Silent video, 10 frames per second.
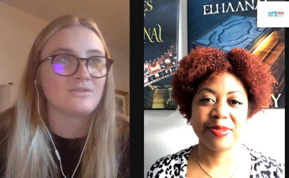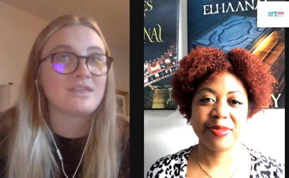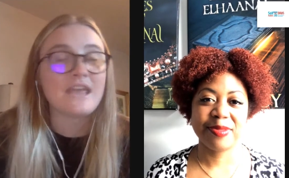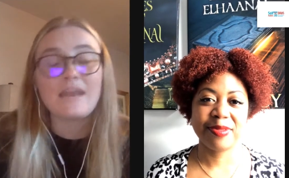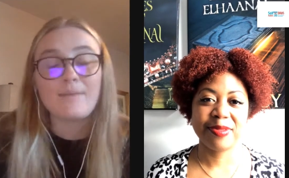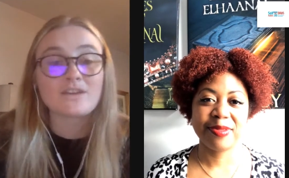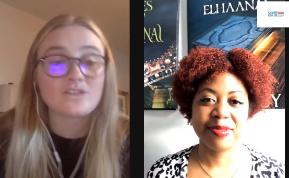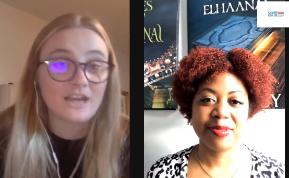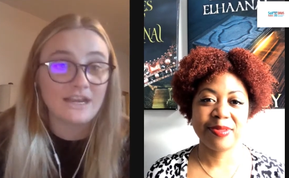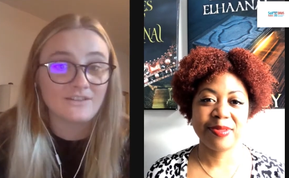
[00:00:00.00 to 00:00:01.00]
Speaker 1: thinking about
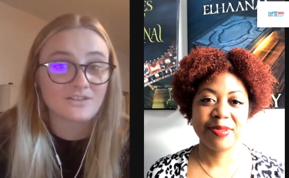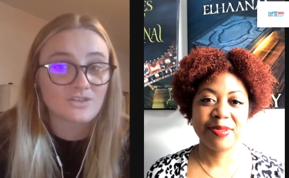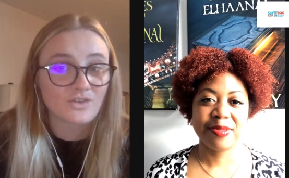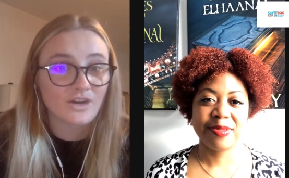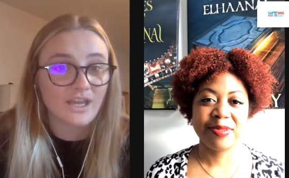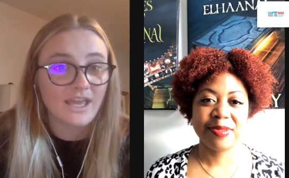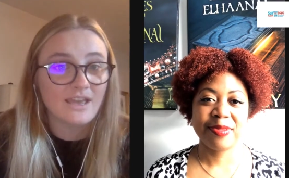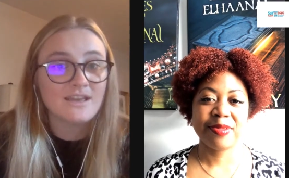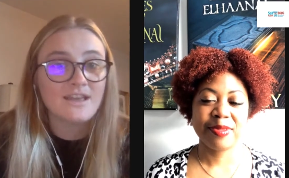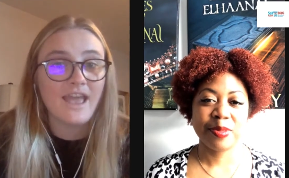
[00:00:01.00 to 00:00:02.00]
sharing their story
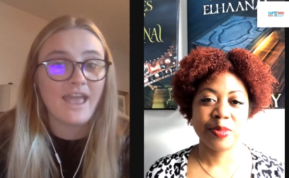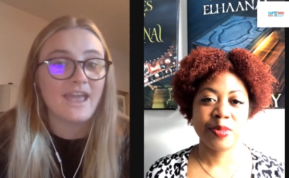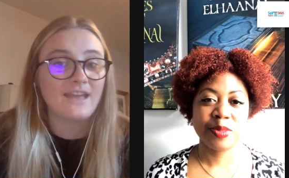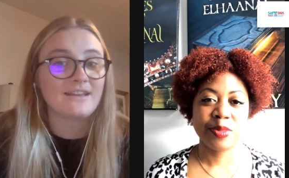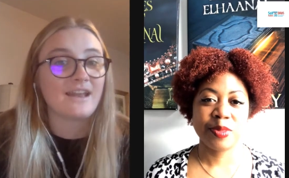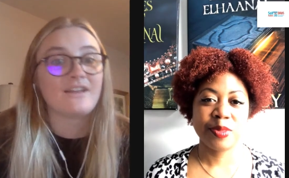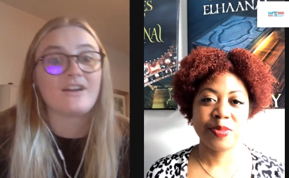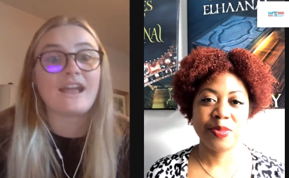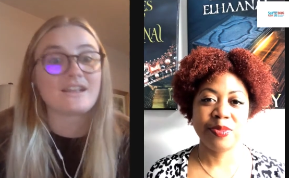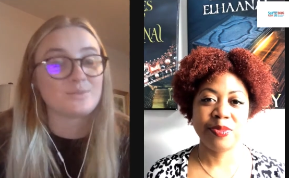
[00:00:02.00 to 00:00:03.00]
and kind of
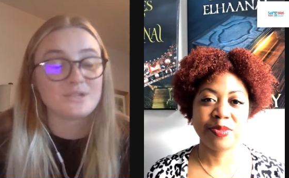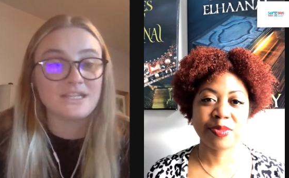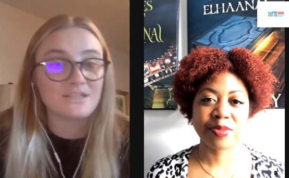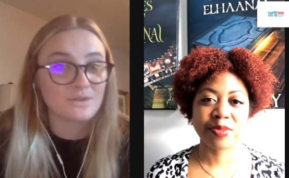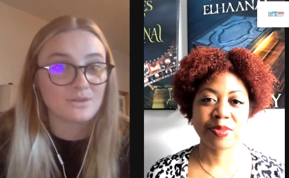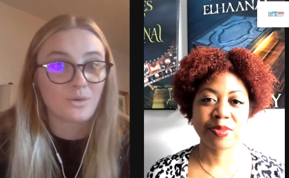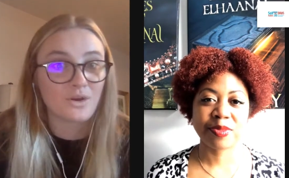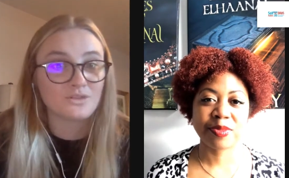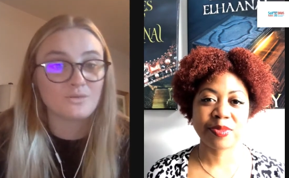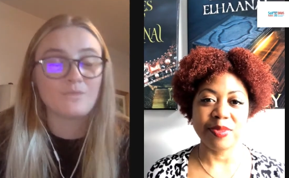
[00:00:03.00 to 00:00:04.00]
expertise with the
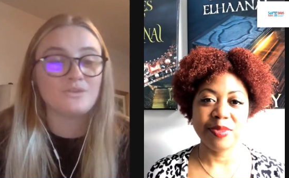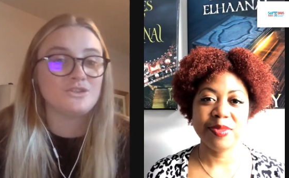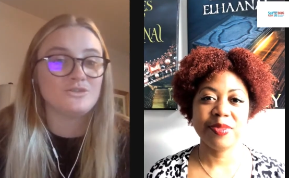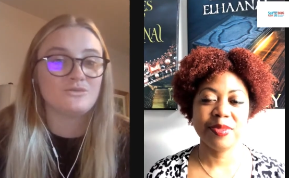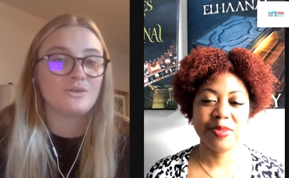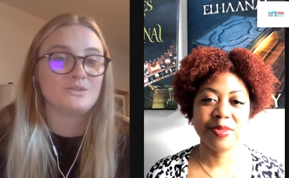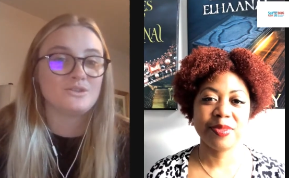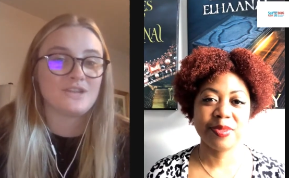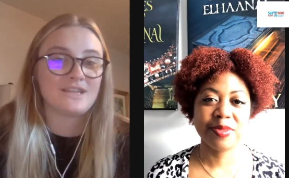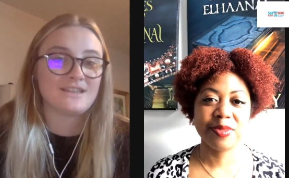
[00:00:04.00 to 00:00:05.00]
world? What would you what would you
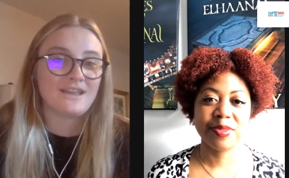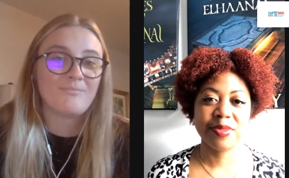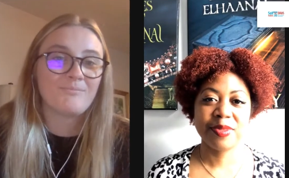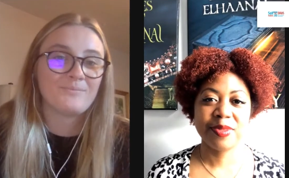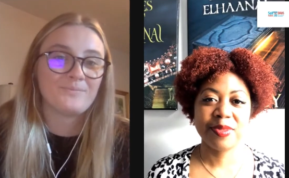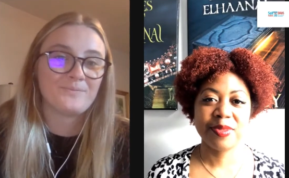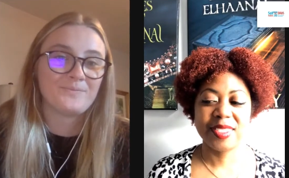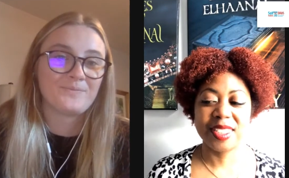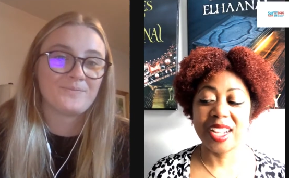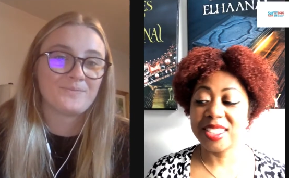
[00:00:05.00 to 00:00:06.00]
say to them?
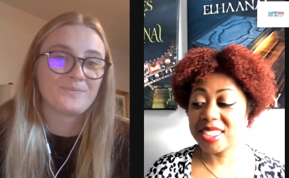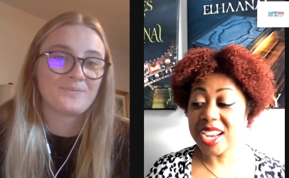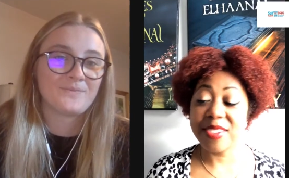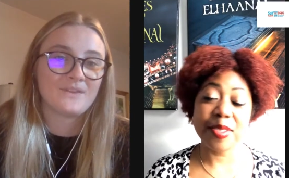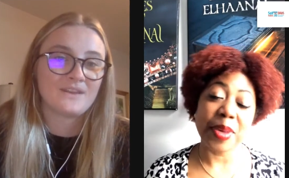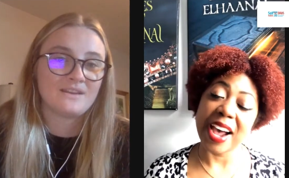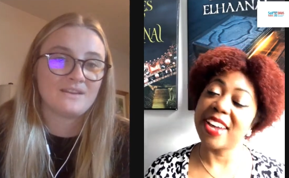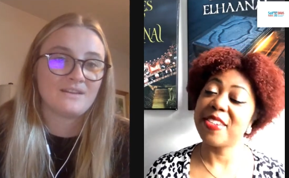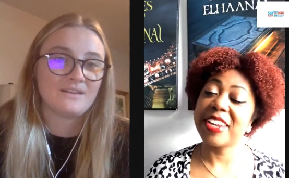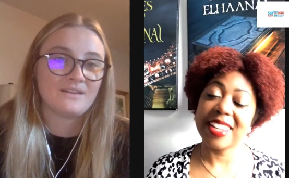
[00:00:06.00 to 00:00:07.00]
Speaker 2: Aside from
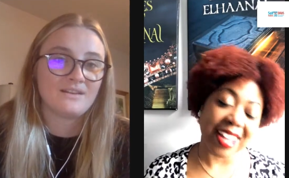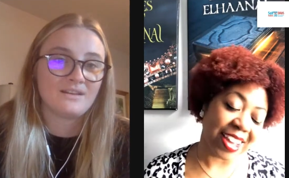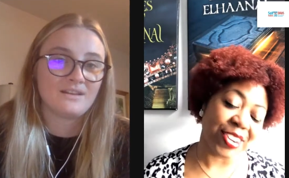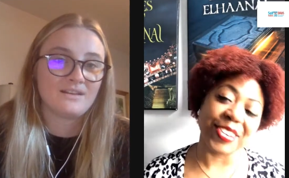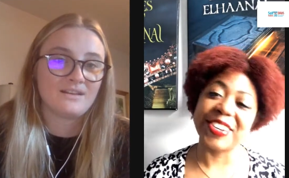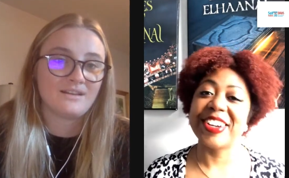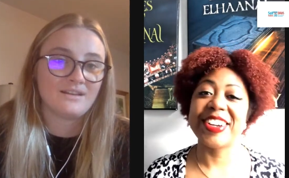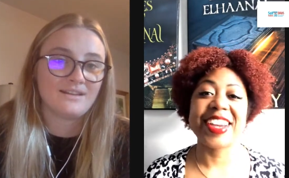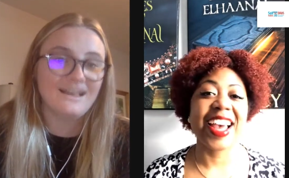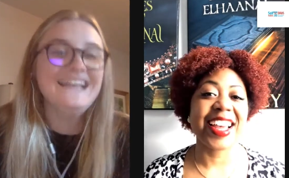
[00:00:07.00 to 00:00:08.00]
hiring an
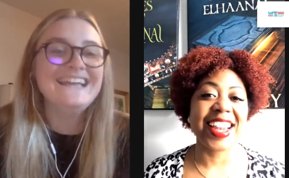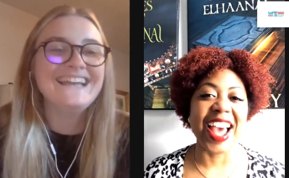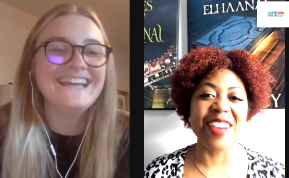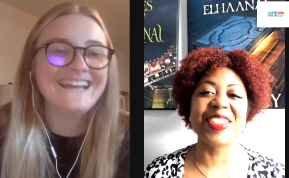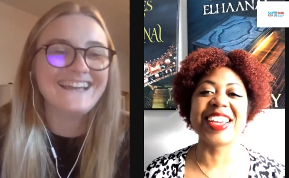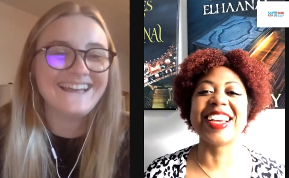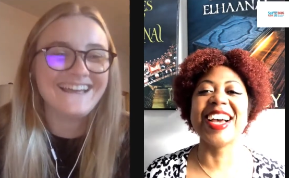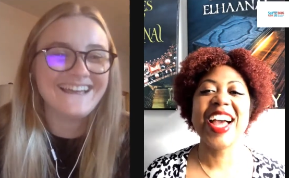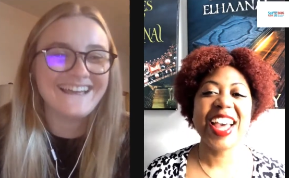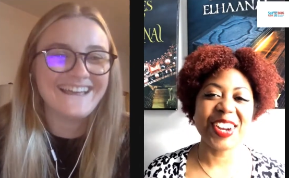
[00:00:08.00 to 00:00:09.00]
editor and having
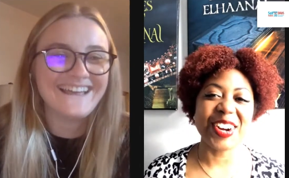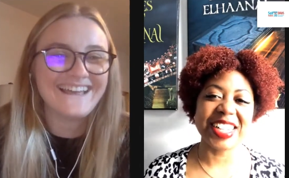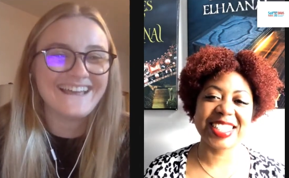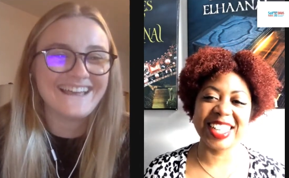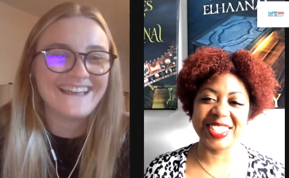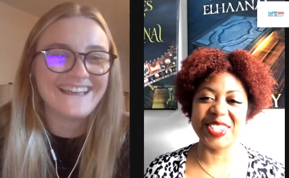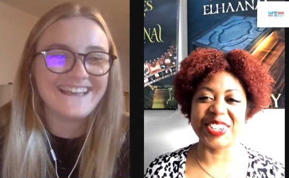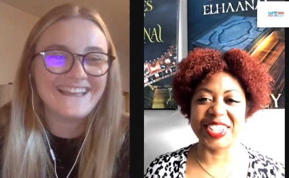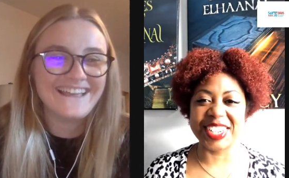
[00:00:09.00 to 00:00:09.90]
and also, you know, good